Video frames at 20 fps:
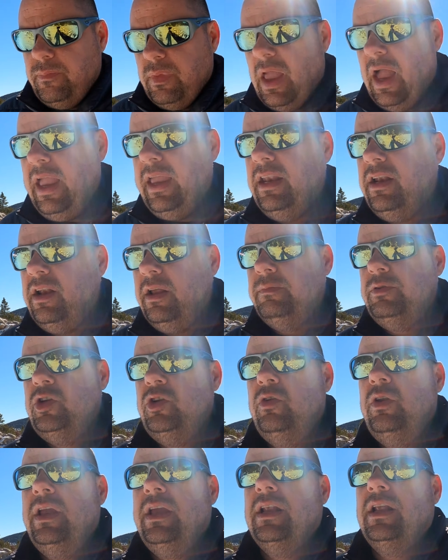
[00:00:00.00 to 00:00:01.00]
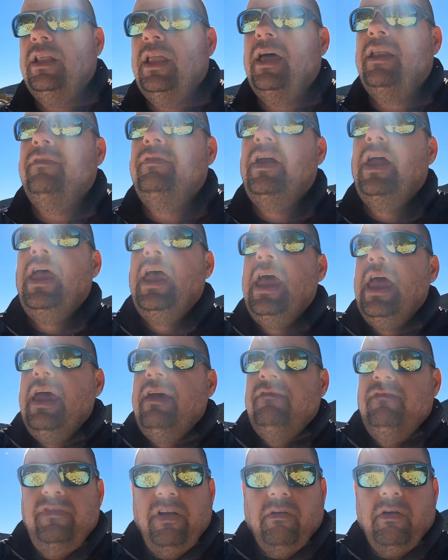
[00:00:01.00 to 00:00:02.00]
I ended up shooting in a lot of
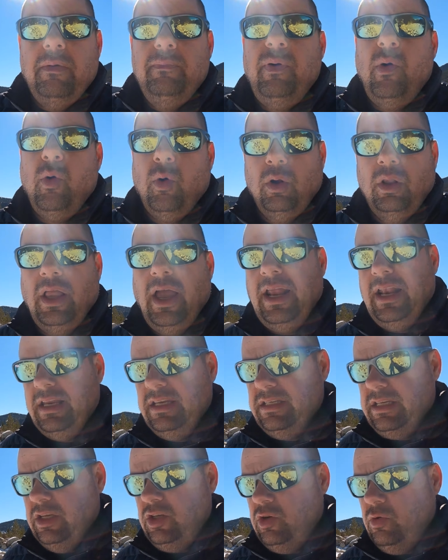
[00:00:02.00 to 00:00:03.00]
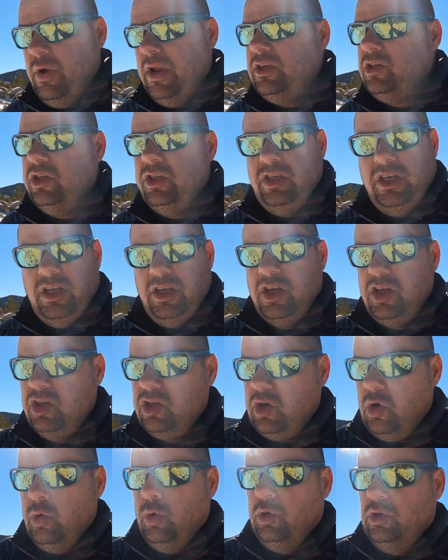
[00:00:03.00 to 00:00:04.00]
very poor lighting situations in
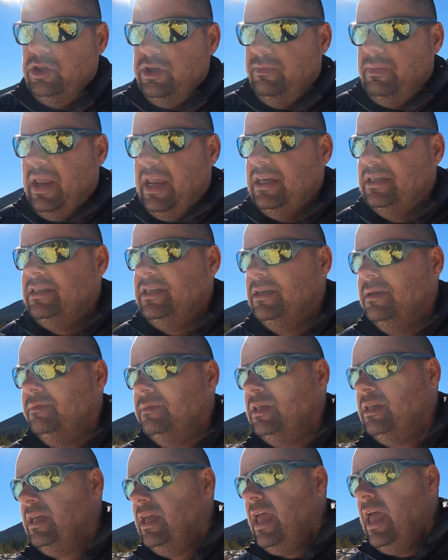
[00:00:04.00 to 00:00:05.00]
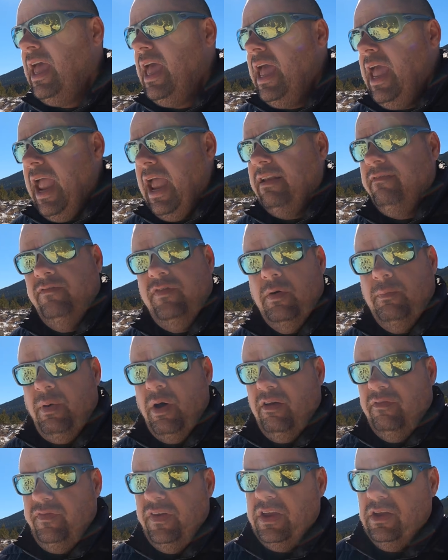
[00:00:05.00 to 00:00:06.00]
school gymnasiums and
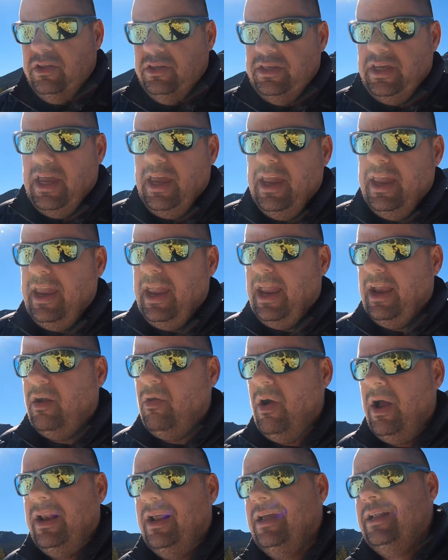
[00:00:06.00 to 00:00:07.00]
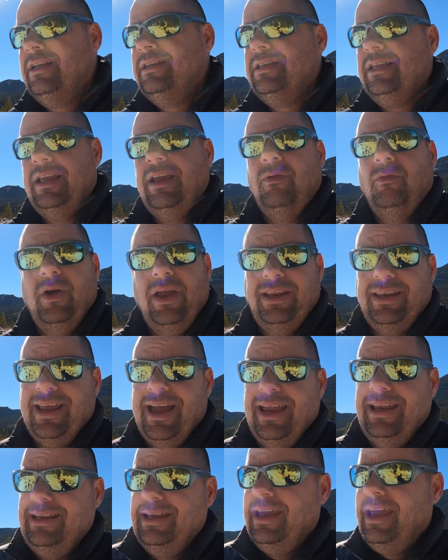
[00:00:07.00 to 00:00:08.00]
football fields, and quite honestly, at
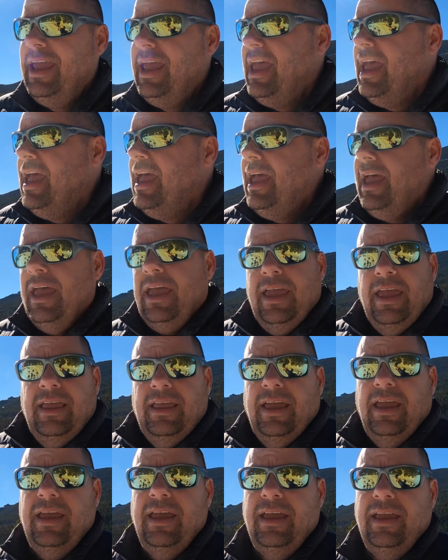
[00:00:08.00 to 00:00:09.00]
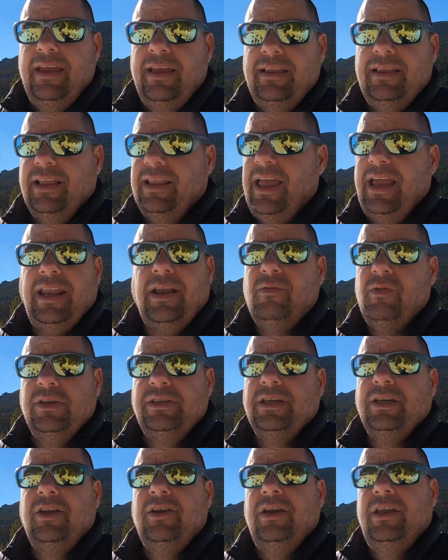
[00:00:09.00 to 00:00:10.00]
night the lighting
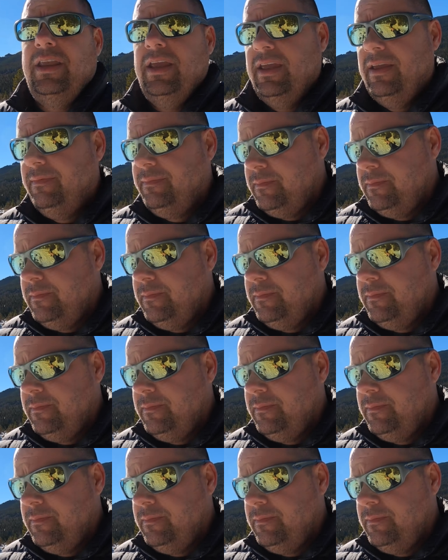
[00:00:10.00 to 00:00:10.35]
wasn't good.